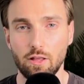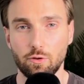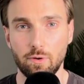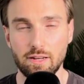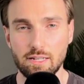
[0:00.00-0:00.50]

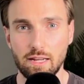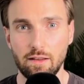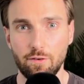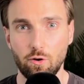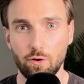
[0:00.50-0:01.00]
To this
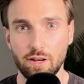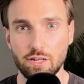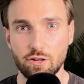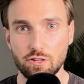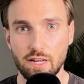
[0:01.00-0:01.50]
if
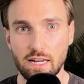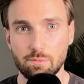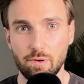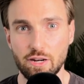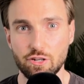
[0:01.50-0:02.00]
conditions
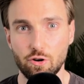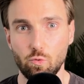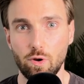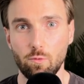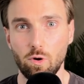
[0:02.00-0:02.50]
expression,
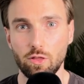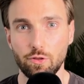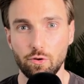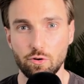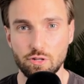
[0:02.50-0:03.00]
we want
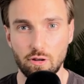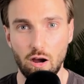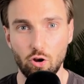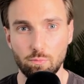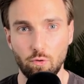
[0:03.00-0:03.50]
to use the
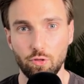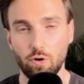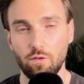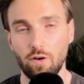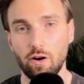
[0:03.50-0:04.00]
output
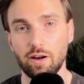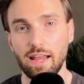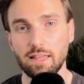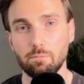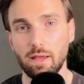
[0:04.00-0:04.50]
of our
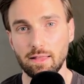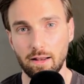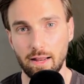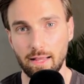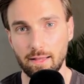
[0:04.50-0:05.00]
get
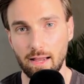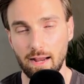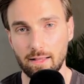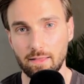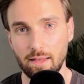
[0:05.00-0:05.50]
metadata
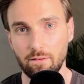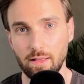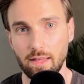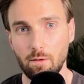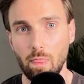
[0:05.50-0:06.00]

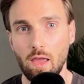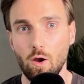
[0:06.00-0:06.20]
activity.